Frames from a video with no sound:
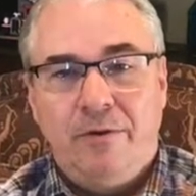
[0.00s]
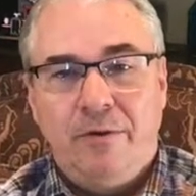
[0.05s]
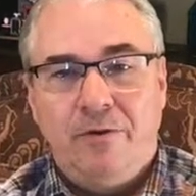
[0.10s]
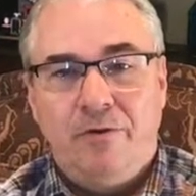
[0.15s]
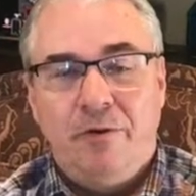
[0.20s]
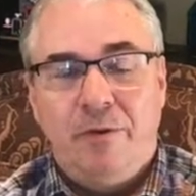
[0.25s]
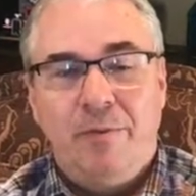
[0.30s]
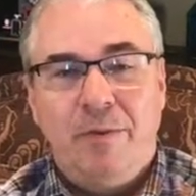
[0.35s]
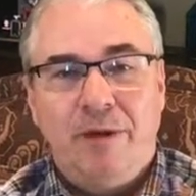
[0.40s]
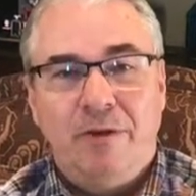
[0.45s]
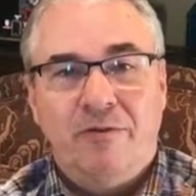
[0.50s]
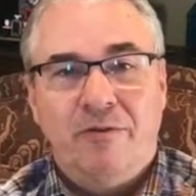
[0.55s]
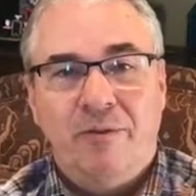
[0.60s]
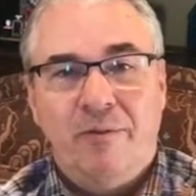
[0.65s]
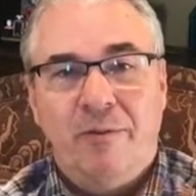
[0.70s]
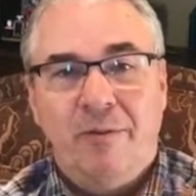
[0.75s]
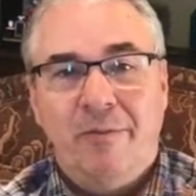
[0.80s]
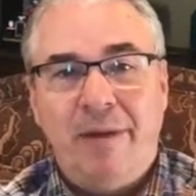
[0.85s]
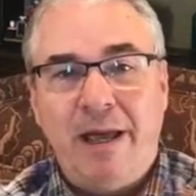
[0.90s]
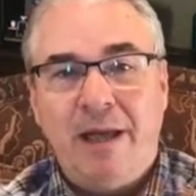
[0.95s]
drippings
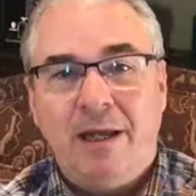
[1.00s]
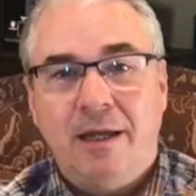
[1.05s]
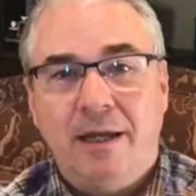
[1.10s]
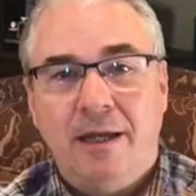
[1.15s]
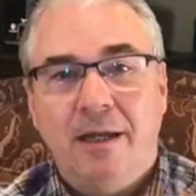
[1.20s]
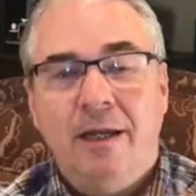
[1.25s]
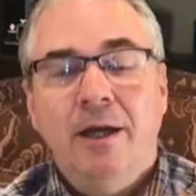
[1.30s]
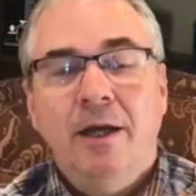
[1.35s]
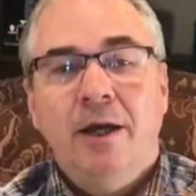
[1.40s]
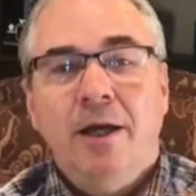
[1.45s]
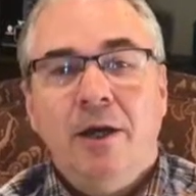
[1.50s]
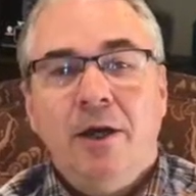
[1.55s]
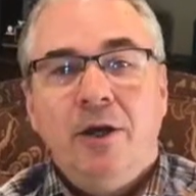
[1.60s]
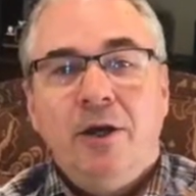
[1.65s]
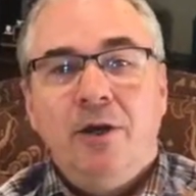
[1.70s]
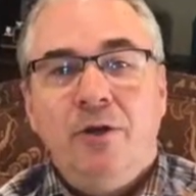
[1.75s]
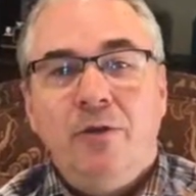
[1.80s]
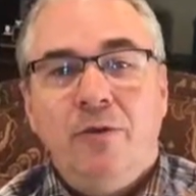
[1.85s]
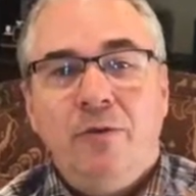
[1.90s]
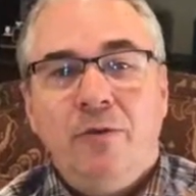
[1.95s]
from the bacon,
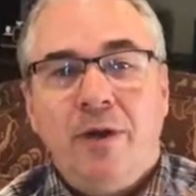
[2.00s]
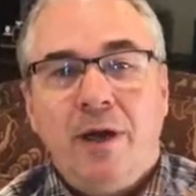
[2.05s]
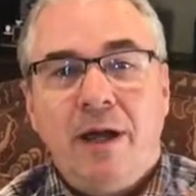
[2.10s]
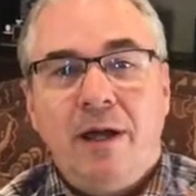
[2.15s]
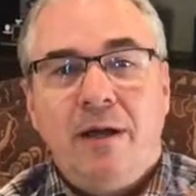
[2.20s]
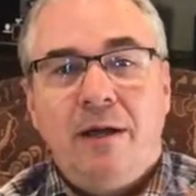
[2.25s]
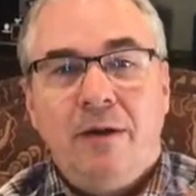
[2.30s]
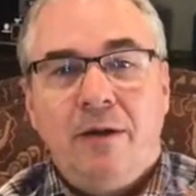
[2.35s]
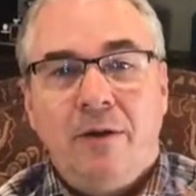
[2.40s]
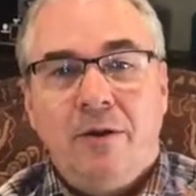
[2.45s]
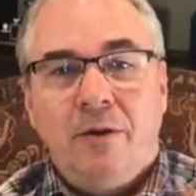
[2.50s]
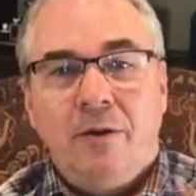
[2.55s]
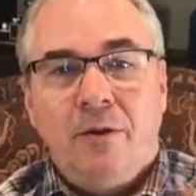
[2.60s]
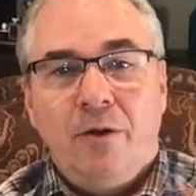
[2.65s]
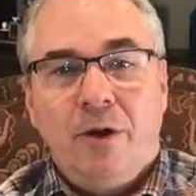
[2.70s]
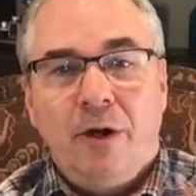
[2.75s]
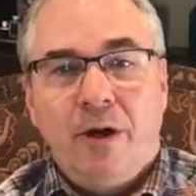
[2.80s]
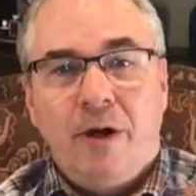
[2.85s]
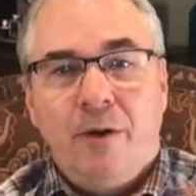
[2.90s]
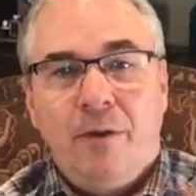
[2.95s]
you then
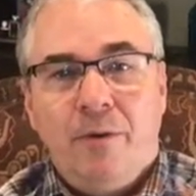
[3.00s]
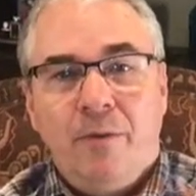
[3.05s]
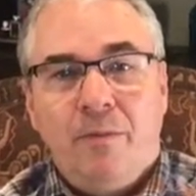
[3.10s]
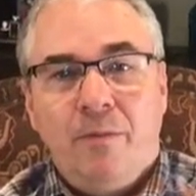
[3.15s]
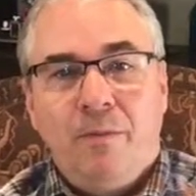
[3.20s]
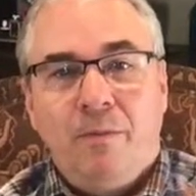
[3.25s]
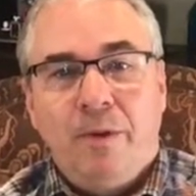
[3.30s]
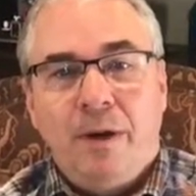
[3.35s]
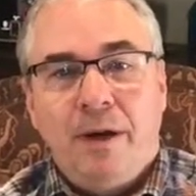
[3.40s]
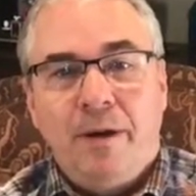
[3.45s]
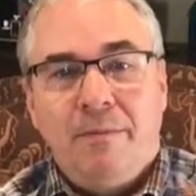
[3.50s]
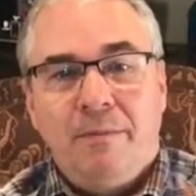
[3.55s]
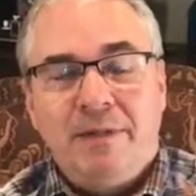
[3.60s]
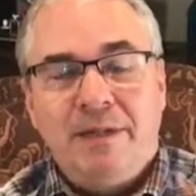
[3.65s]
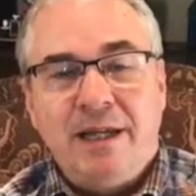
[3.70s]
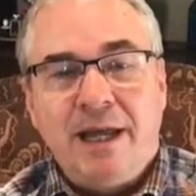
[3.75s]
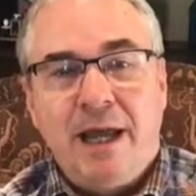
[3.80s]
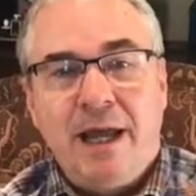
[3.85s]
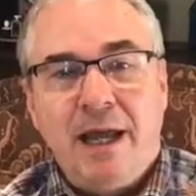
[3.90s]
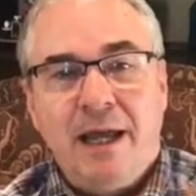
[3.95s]

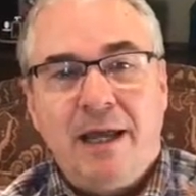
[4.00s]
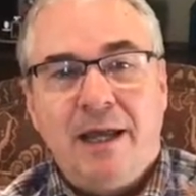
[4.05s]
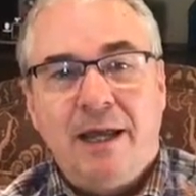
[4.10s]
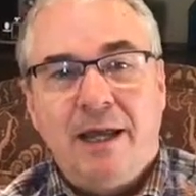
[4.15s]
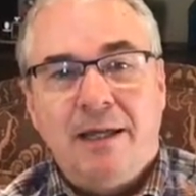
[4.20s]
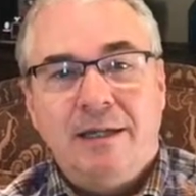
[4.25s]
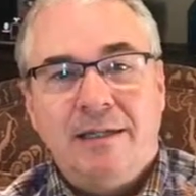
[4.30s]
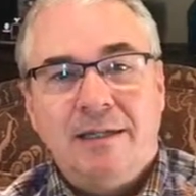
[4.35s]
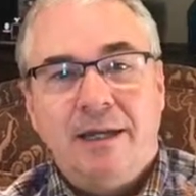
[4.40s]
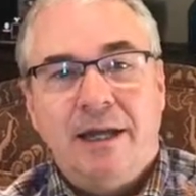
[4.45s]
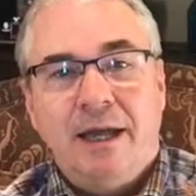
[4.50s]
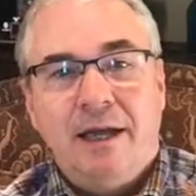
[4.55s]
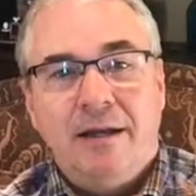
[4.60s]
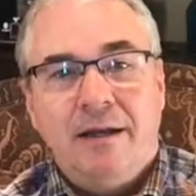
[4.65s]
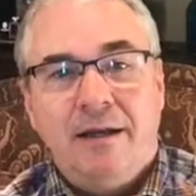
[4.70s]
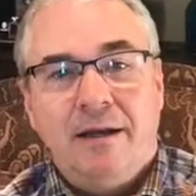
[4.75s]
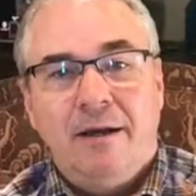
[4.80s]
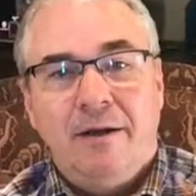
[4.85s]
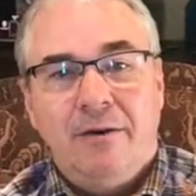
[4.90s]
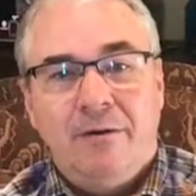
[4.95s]
take a
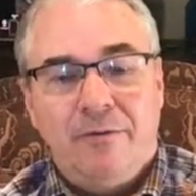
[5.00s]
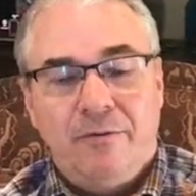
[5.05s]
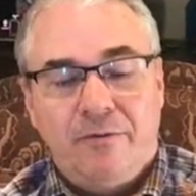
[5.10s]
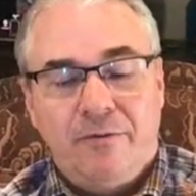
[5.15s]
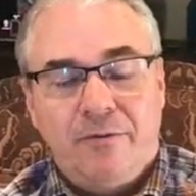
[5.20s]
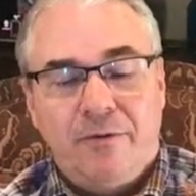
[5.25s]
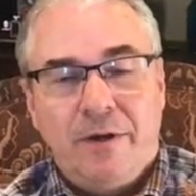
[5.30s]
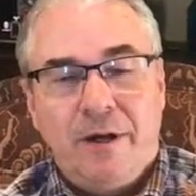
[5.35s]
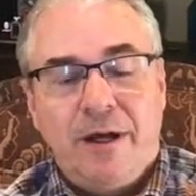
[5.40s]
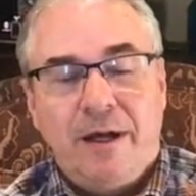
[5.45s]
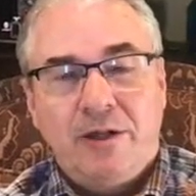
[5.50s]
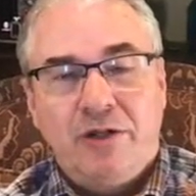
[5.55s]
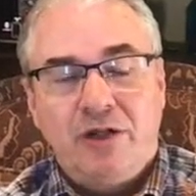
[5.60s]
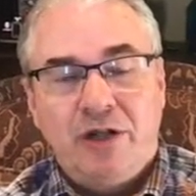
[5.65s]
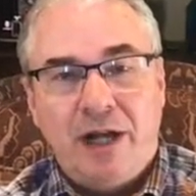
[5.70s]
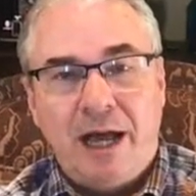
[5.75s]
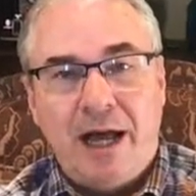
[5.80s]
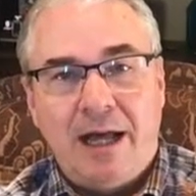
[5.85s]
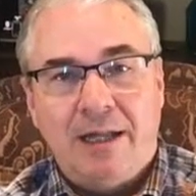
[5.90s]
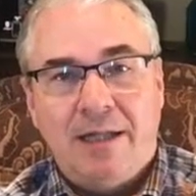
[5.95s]
set of
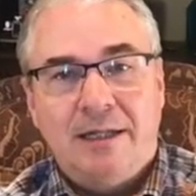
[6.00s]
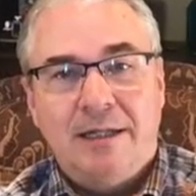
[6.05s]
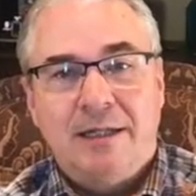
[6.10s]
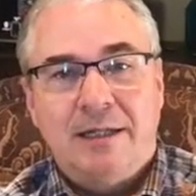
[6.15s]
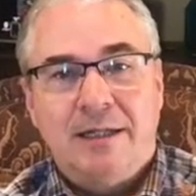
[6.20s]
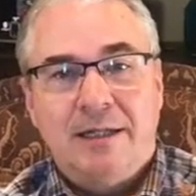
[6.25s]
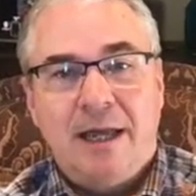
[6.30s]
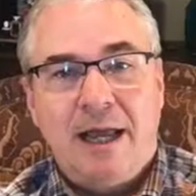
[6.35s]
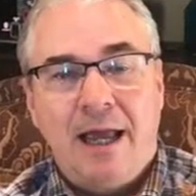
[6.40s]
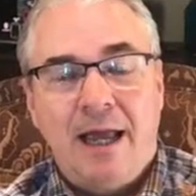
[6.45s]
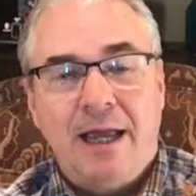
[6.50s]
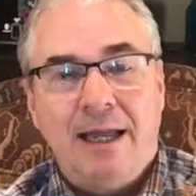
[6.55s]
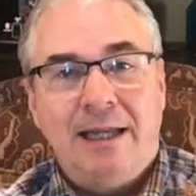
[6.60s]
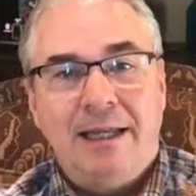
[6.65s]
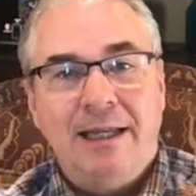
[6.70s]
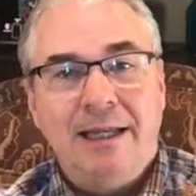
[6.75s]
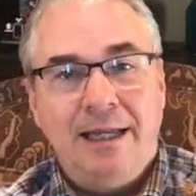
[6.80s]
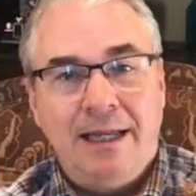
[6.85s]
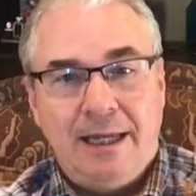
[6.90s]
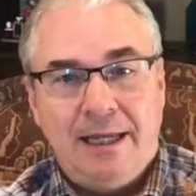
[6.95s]
shallots
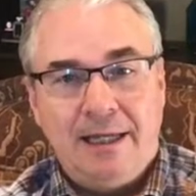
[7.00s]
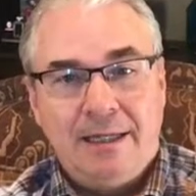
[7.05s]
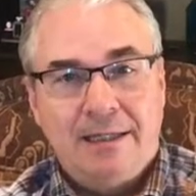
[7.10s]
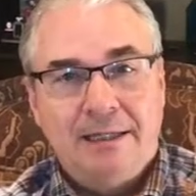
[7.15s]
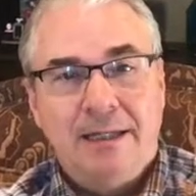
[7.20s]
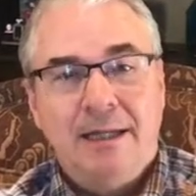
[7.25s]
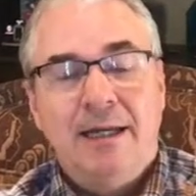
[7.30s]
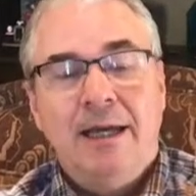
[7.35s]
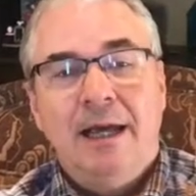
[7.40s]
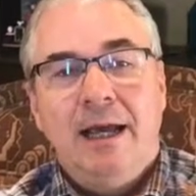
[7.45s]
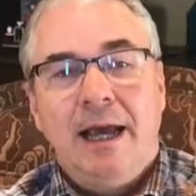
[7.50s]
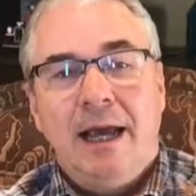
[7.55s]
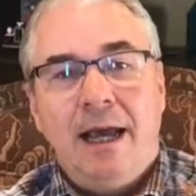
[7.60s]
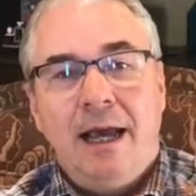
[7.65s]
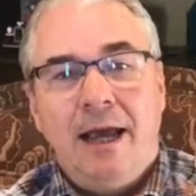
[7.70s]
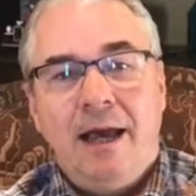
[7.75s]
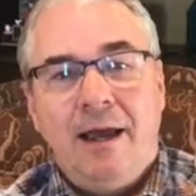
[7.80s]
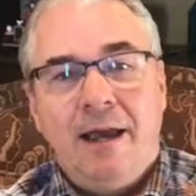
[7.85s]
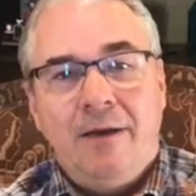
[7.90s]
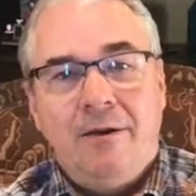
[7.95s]
and leeks
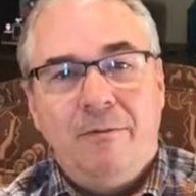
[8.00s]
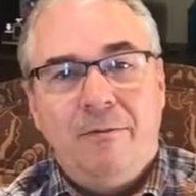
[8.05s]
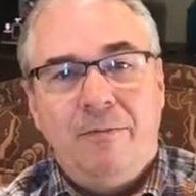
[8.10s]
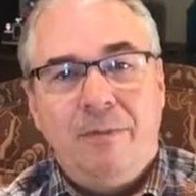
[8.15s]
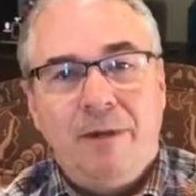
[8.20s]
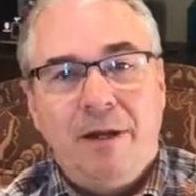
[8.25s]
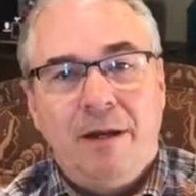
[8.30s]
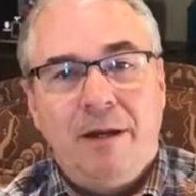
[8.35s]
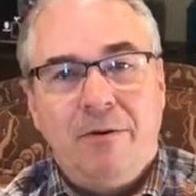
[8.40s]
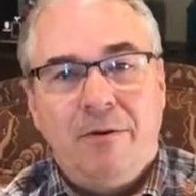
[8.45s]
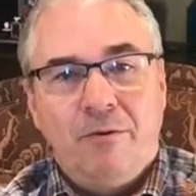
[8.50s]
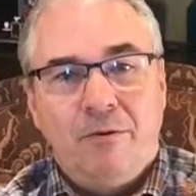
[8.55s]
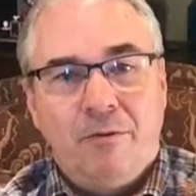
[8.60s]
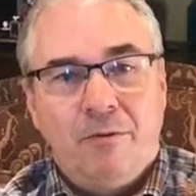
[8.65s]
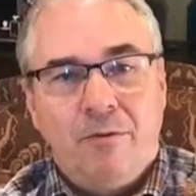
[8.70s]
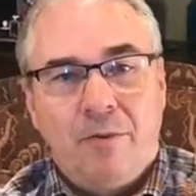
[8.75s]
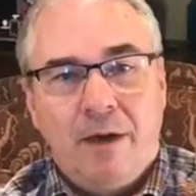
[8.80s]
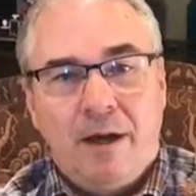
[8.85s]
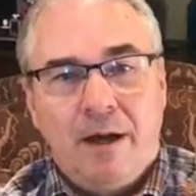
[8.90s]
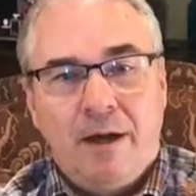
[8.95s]
and
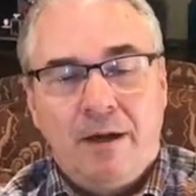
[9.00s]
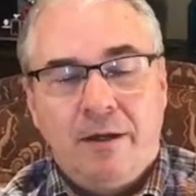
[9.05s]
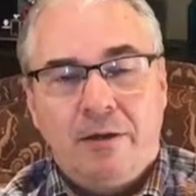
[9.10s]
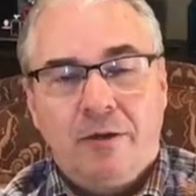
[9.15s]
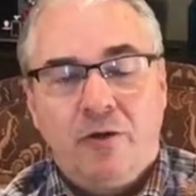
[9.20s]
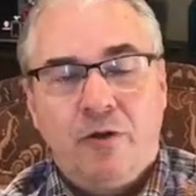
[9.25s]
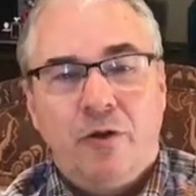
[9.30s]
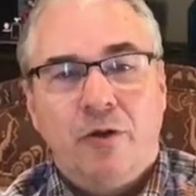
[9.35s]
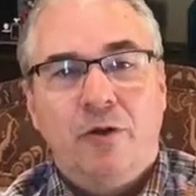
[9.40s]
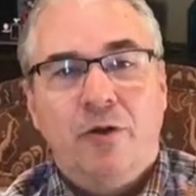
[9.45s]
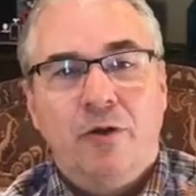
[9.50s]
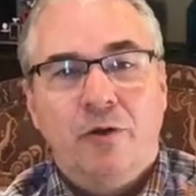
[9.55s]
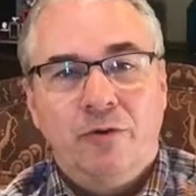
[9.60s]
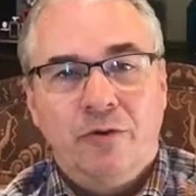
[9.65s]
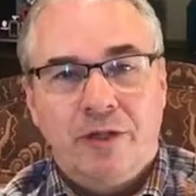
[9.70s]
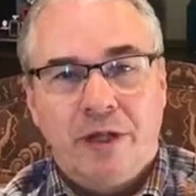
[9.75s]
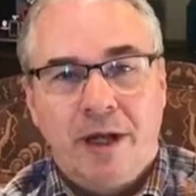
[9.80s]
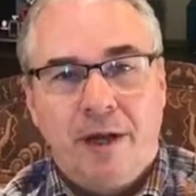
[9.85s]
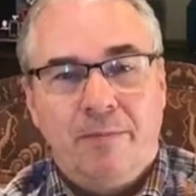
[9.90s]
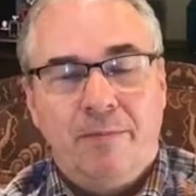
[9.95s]
cook
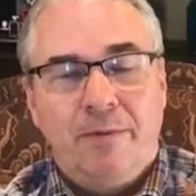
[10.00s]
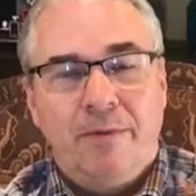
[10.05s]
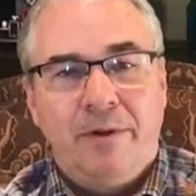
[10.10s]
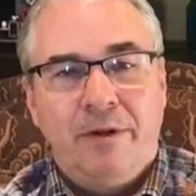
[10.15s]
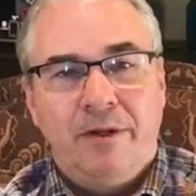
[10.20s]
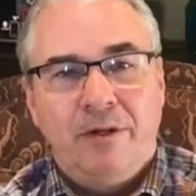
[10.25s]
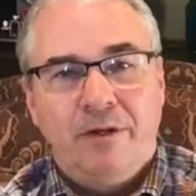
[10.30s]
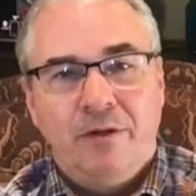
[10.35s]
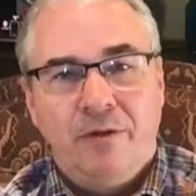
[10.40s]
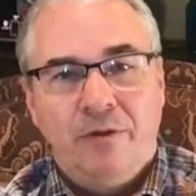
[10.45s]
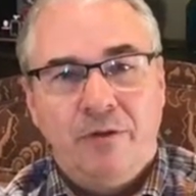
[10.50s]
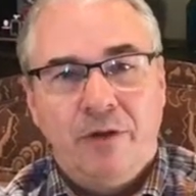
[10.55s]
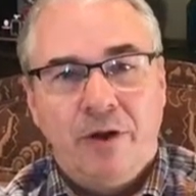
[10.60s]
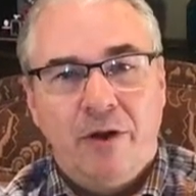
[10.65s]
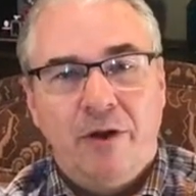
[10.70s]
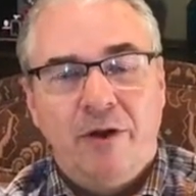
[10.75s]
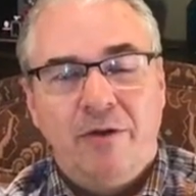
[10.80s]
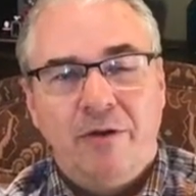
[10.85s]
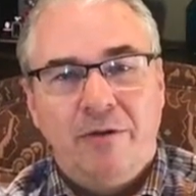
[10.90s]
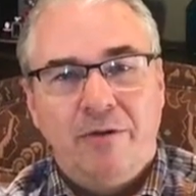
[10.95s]
those up until
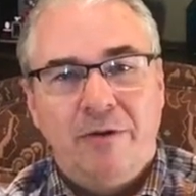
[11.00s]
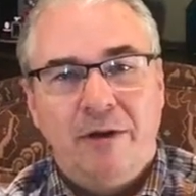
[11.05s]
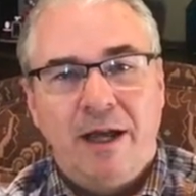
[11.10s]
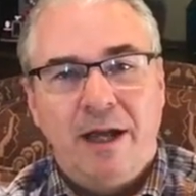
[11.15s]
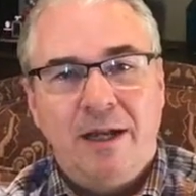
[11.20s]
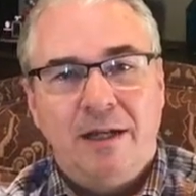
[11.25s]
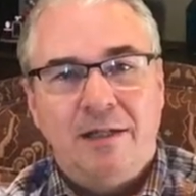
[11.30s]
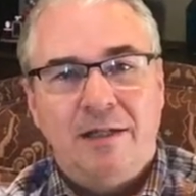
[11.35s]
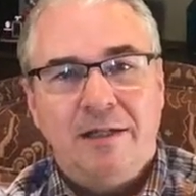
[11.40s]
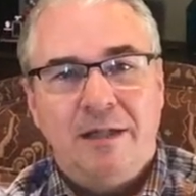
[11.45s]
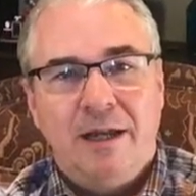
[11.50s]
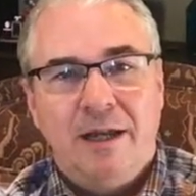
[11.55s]
they're nice